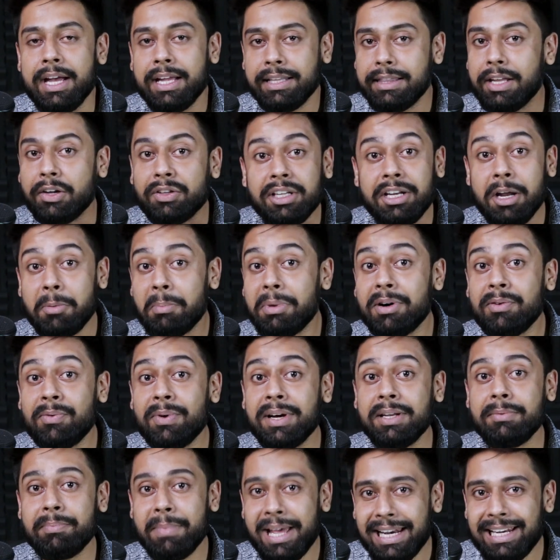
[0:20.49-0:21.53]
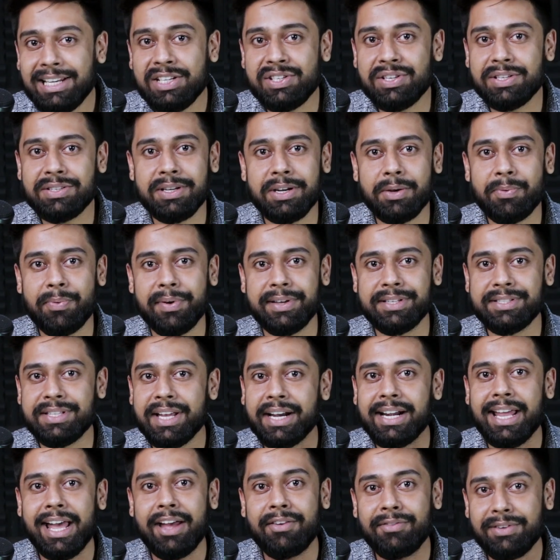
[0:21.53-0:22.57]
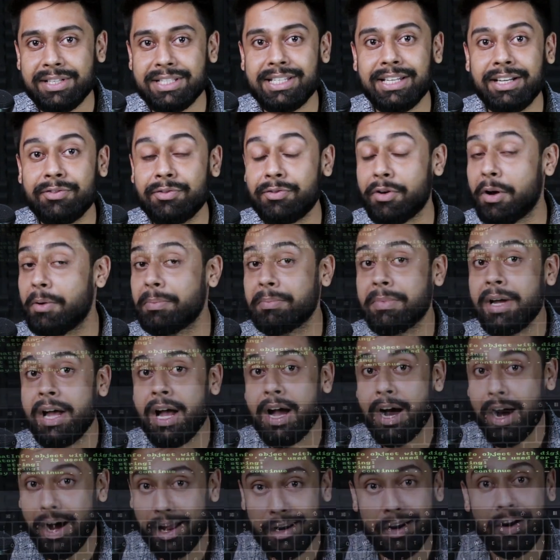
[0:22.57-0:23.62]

Now the number one malicious request that I have received from a